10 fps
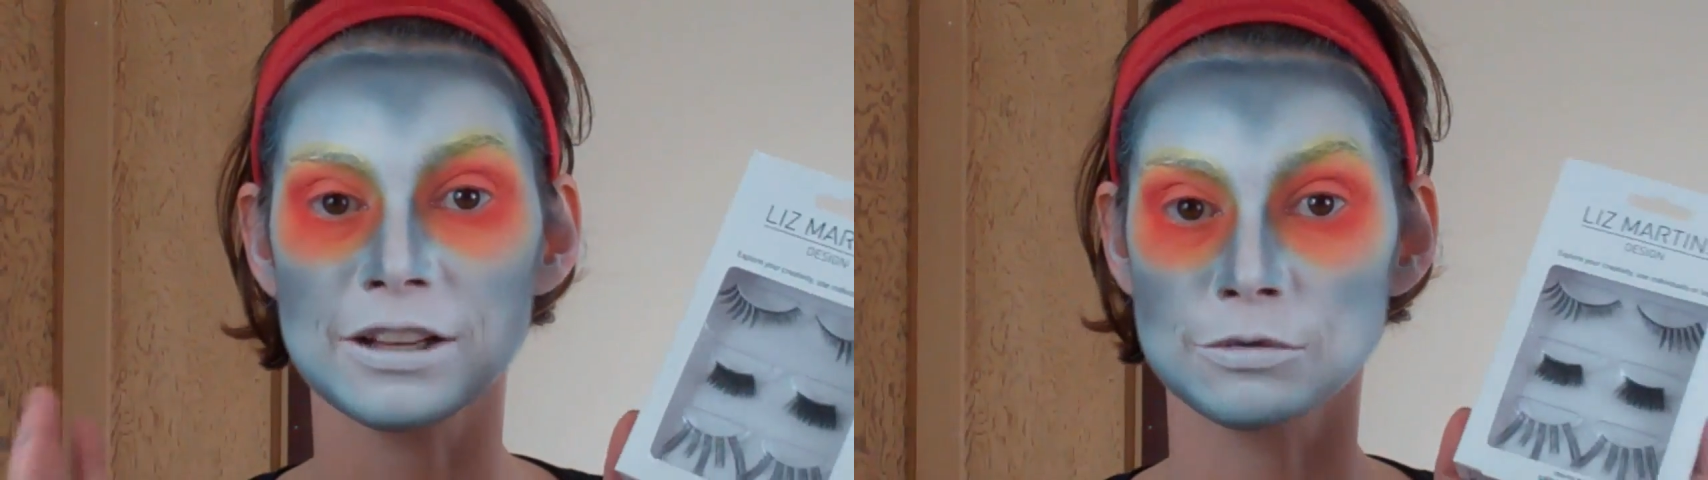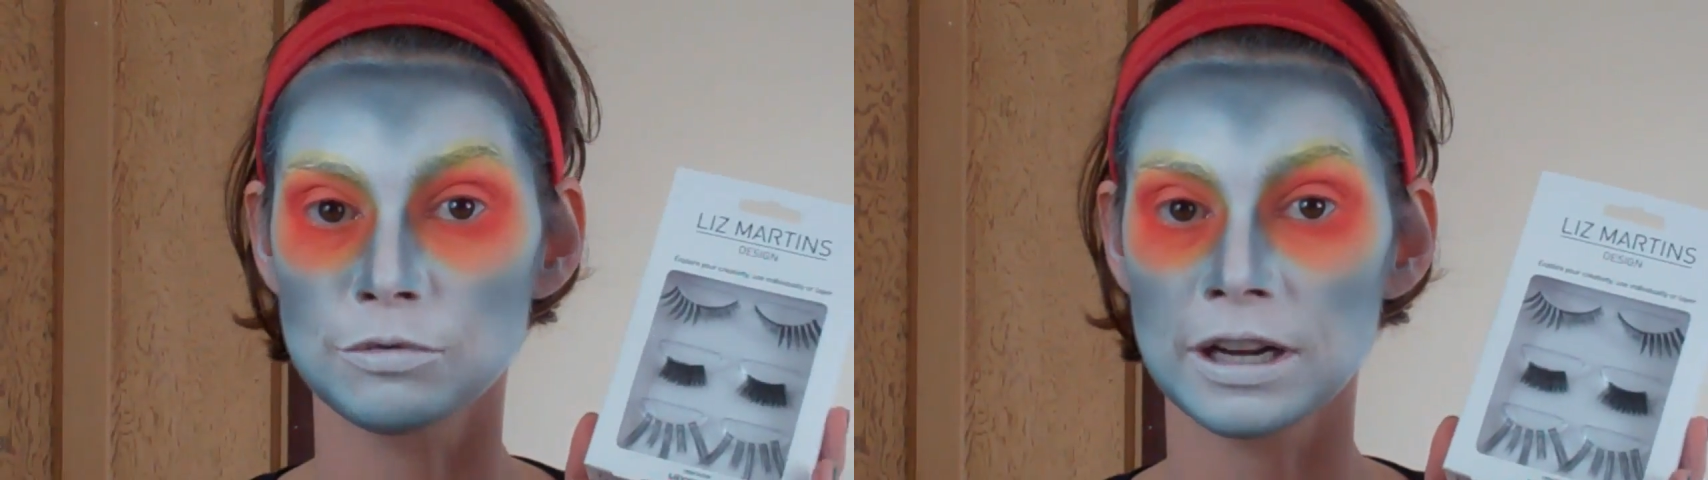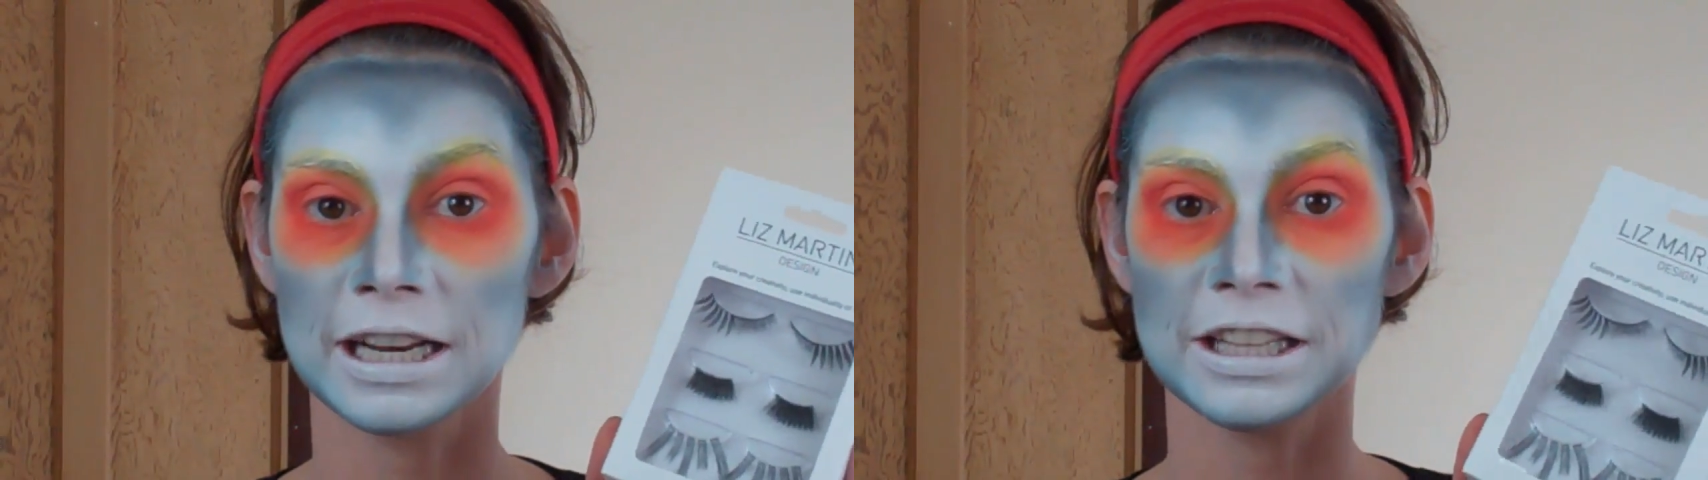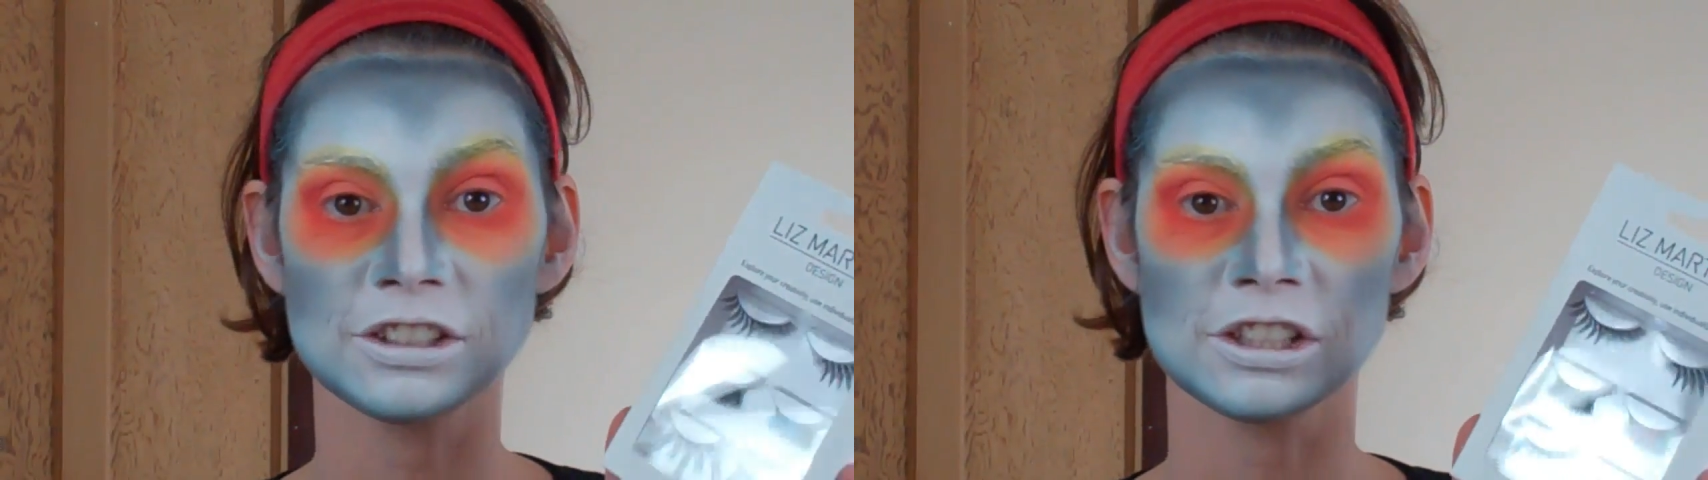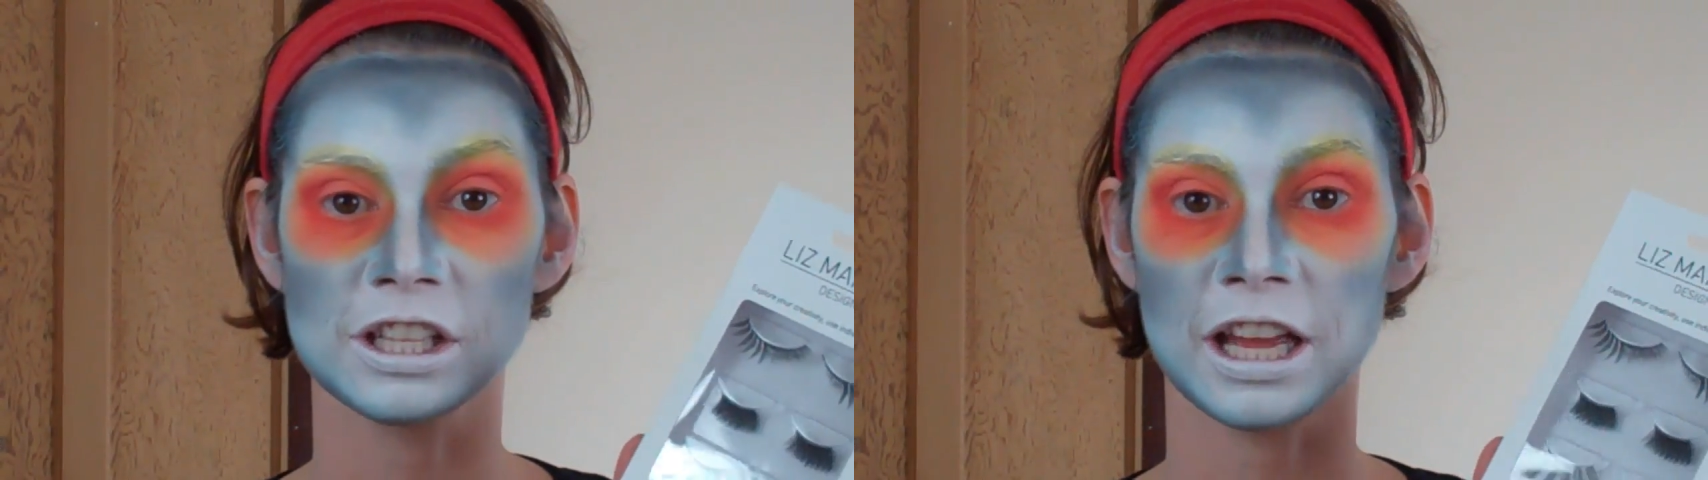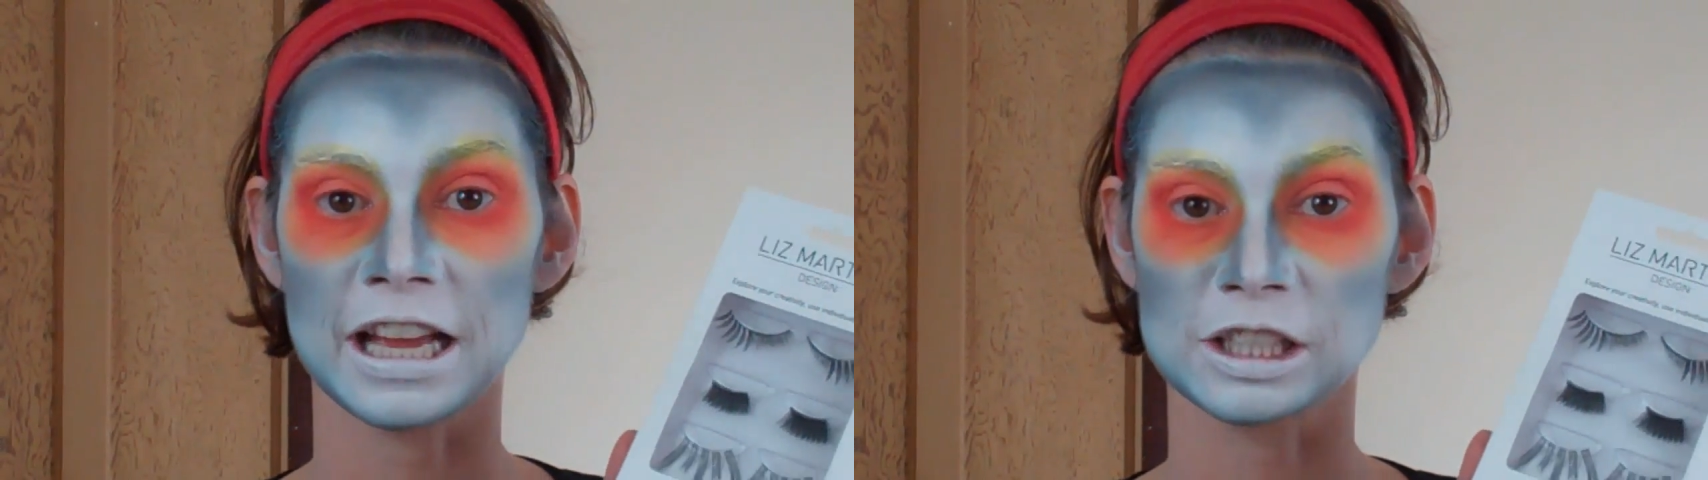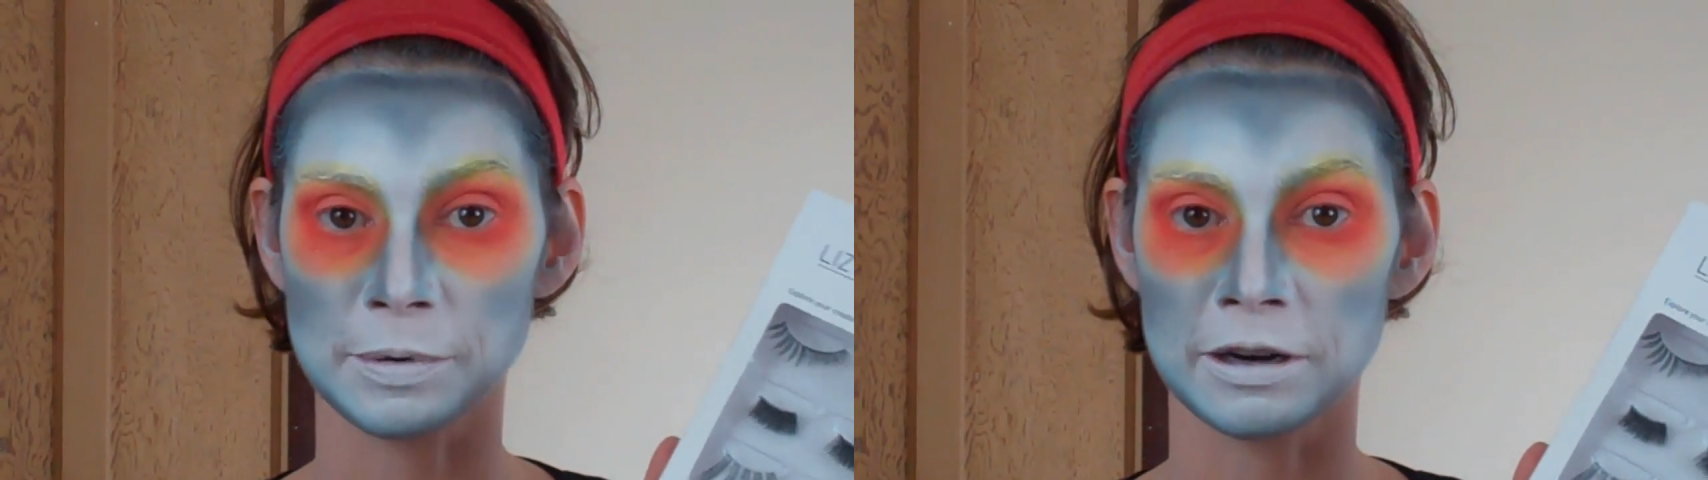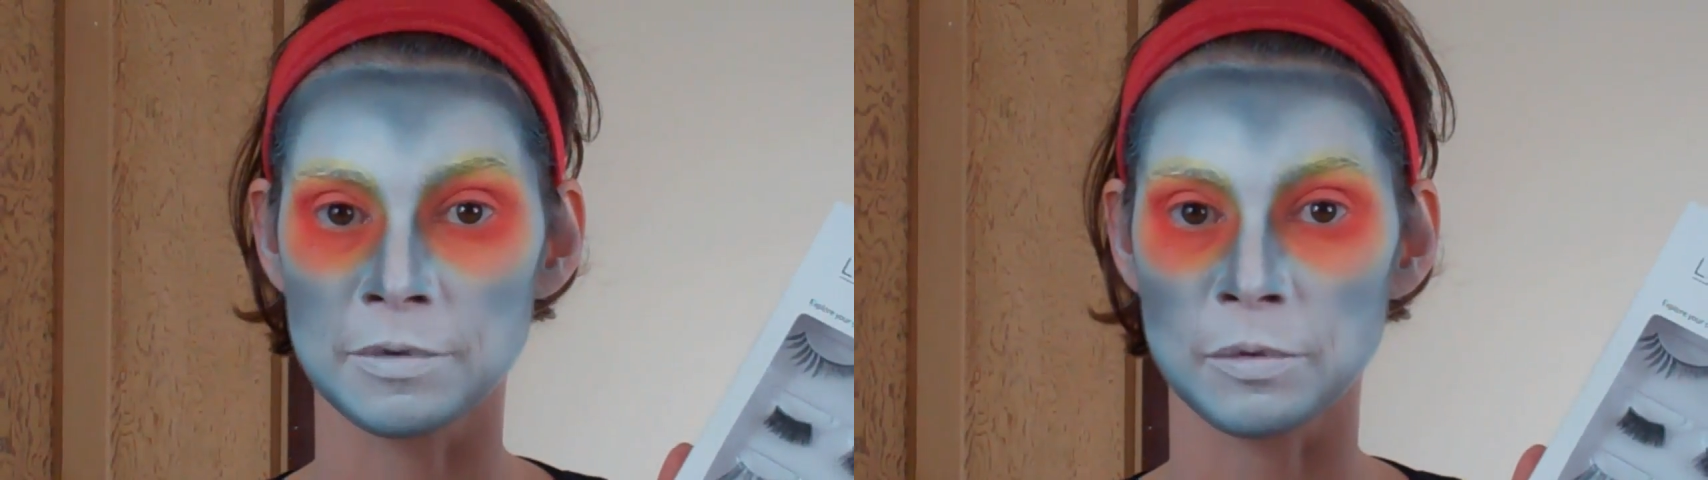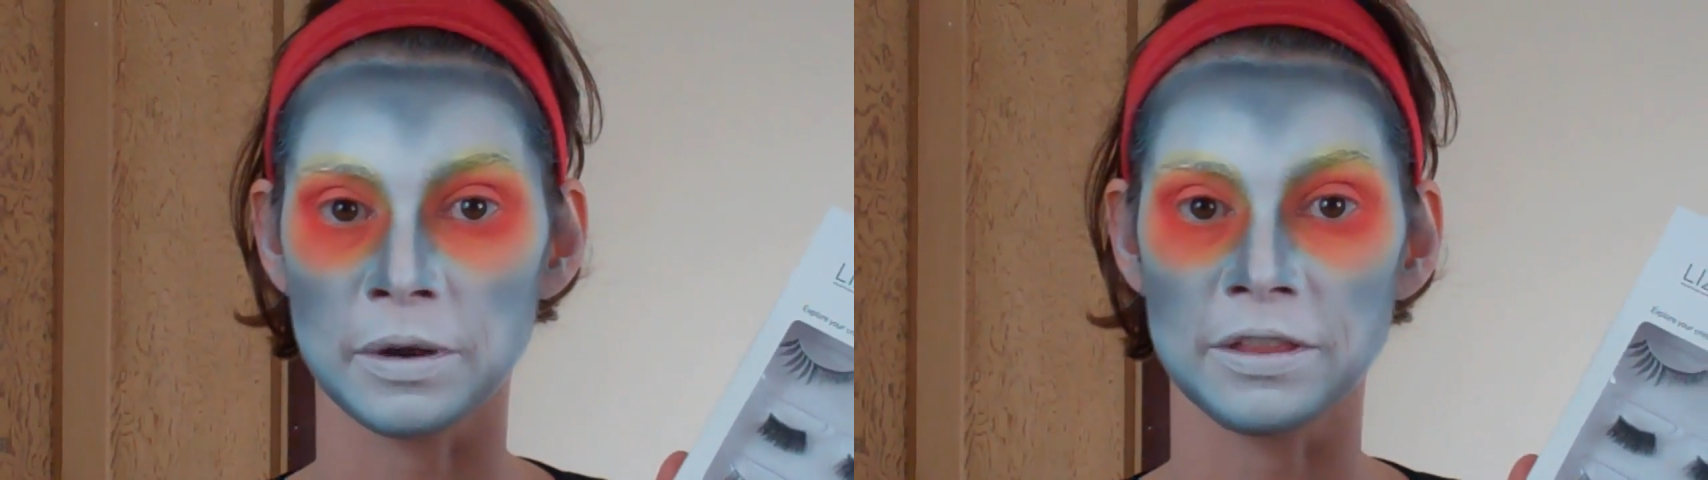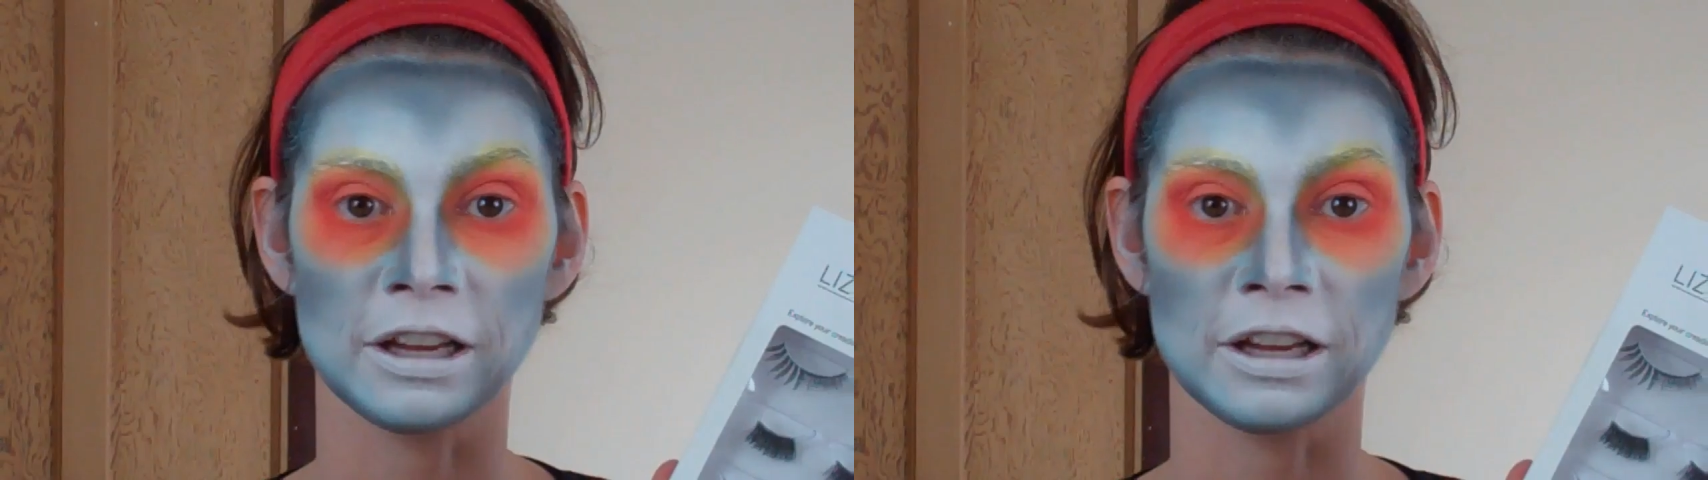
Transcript: It's really just to experiment with